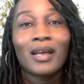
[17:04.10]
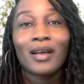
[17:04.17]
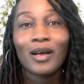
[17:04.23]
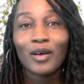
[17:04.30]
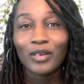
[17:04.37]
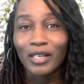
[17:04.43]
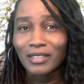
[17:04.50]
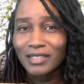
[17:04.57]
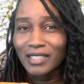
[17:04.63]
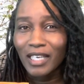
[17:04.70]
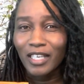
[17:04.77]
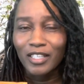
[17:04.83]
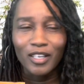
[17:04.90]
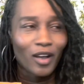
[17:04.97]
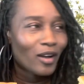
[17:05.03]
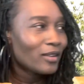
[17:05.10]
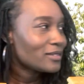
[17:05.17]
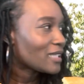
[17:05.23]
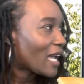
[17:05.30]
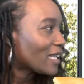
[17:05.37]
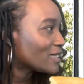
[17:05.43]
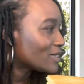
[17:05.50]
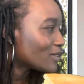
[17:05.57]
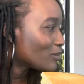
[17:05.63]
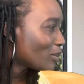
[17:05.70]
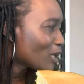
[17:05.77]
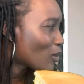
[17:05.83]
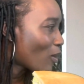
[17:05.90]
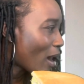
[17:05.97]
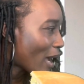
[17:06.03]
Hold on a second, y'all. Tyson,
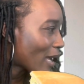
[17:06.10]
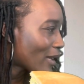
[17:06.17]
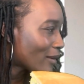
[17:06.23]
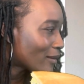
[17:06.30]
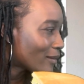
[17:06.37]
be quiet.